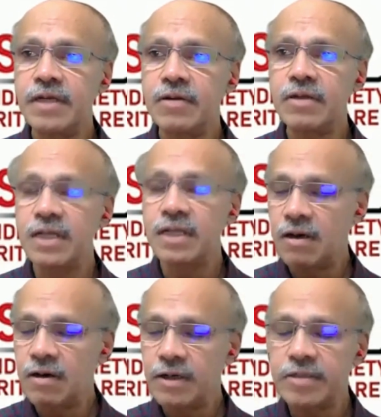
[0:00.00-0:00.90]
we know
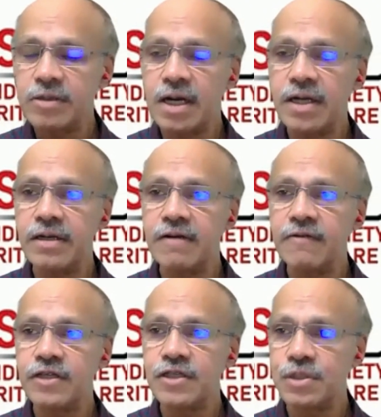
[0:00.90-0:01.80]
that our
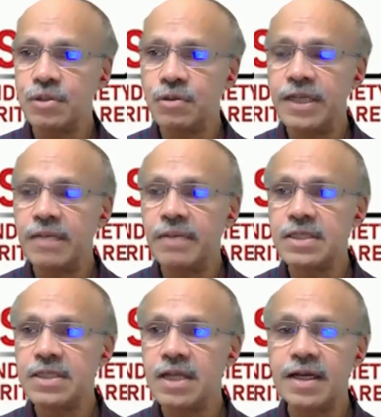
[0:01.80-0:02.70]
echocardiographers do by the
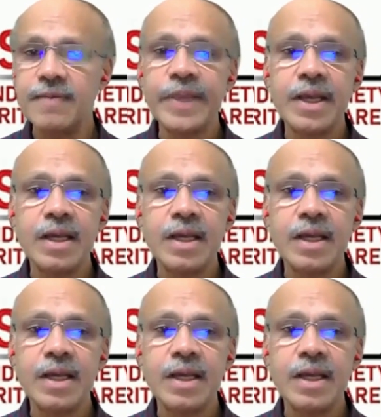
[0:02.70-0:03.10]
bedside.